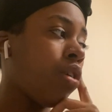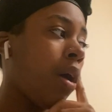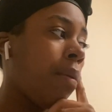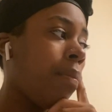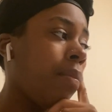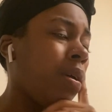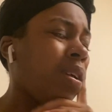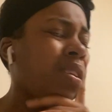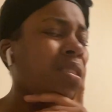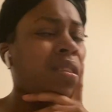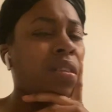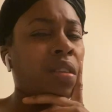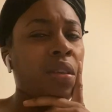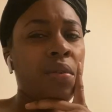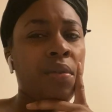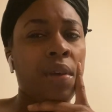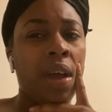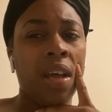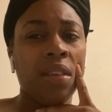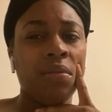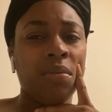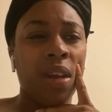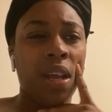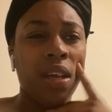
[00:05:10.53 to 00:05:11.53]
I'm going to see you
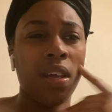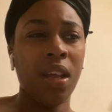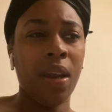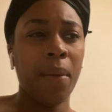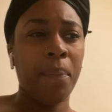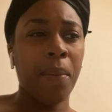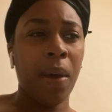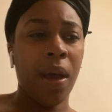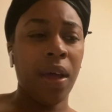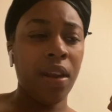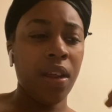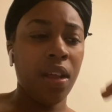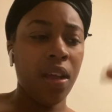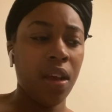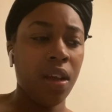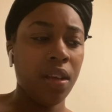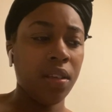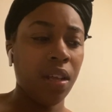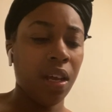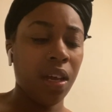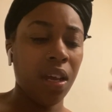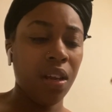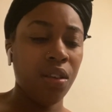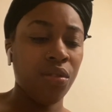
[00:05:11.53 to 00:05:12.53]
guys when I get up out of here
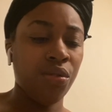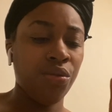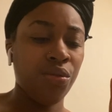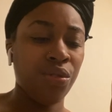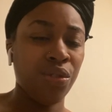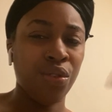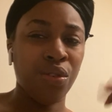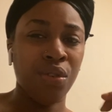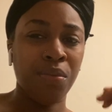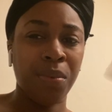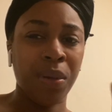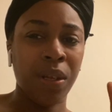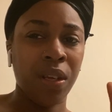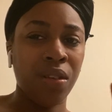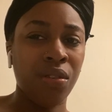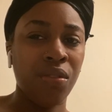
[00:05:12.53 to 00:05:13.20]
because I got to do a little bit,